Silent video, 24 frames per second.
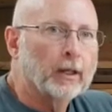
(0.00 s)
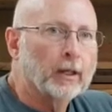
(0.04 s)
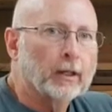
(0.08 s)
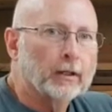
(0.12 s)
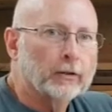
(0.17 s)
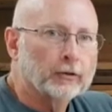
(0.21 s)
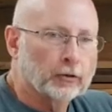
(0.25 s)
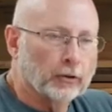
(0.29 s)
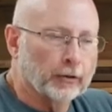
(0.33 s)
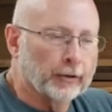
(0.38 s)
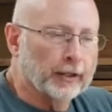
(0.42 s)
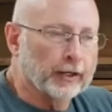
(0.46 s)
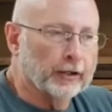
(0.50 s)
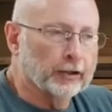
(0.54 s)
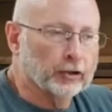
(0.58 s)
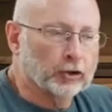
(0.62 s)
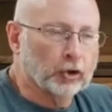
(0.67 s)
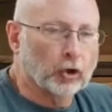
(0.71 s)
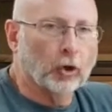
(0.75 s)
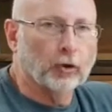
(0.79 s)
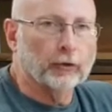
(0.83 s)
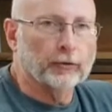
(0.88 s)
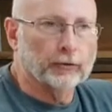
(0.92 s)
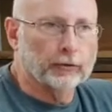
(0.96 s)
so that it's
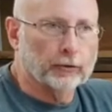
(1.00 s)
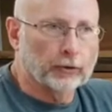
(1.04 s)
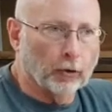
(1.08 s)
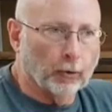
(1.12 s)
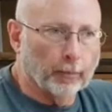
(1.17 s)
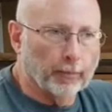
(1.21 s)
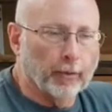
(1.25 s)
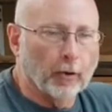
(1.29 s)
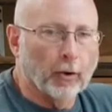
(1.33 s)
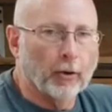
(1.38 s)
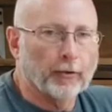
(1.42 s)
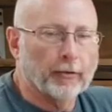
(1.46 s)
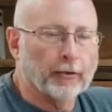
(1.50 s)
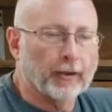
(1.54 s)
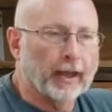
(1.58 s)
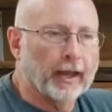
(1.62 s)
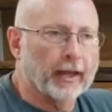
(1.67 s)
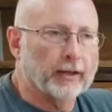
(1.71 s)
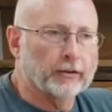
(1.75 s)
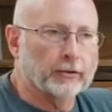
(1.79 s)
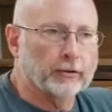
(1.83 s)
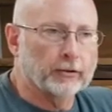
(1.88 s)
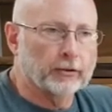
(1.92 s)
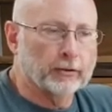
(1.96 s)
so
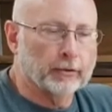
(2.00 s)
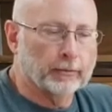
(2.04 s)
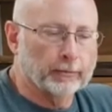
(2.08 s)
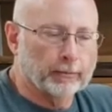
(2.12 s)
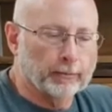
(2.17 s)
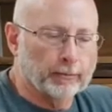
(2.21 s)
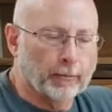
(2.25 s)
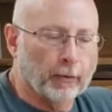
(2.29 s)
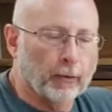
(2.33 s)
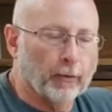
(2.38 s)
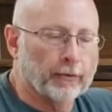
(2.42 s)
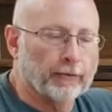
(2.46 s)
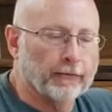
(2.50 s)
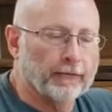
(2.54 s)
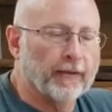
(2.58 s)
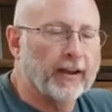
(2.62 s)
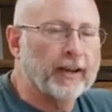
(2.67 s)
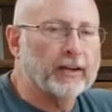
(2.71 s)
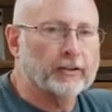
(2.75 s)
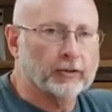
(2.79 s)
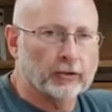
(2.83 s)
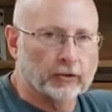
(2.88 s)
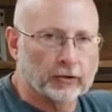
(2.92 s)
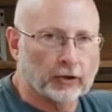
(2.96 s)
both
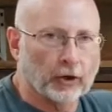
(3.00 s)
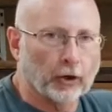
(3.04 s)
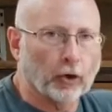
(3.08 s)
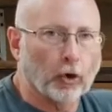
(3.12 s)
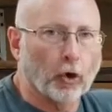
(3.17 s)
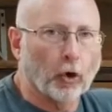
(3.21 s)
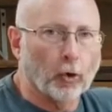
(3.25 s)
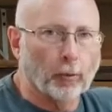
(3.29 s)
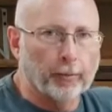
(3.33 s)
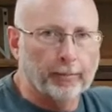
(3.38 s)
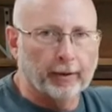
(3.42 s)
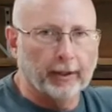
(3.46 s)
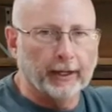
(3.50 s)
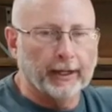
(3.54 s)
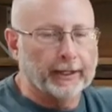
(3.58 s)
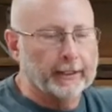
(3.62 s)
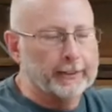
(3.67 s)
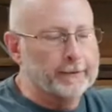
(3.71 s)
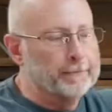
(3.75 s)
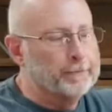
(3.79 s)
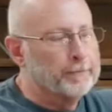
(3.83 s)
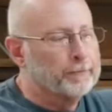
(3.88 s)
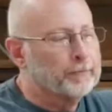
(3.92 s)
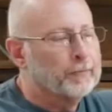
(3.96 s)
faces are coplane
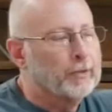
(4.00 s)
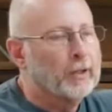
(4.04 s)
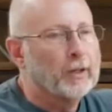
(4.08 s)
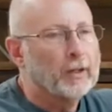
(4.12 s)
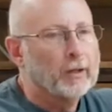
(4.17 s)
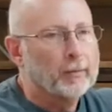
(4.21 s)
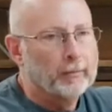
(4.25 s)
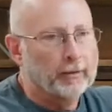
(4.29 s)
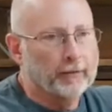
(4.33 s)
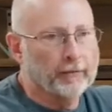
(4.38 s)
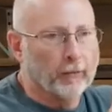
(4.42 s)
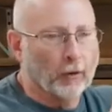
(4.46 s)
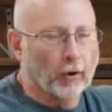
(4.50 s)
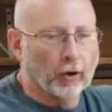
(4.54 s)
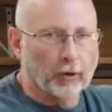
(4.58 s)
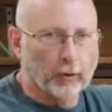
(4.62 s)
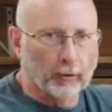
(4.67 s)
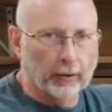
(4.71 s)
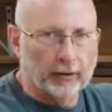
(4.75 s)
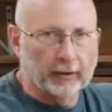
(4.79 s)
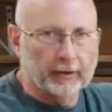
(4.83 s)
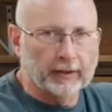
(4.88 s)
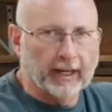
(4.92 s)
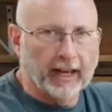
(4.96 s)
before I go
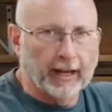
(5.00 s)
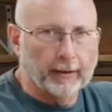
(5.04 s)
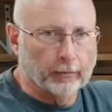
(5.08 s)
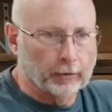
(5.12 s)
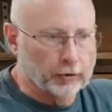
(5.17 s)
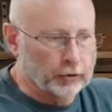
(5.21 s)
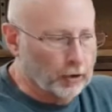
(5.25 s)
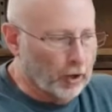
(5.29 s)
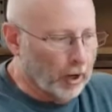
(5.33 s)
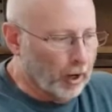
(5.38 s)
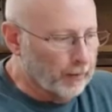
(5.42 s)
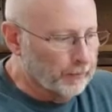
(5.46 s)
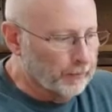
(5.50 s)
to the table saw.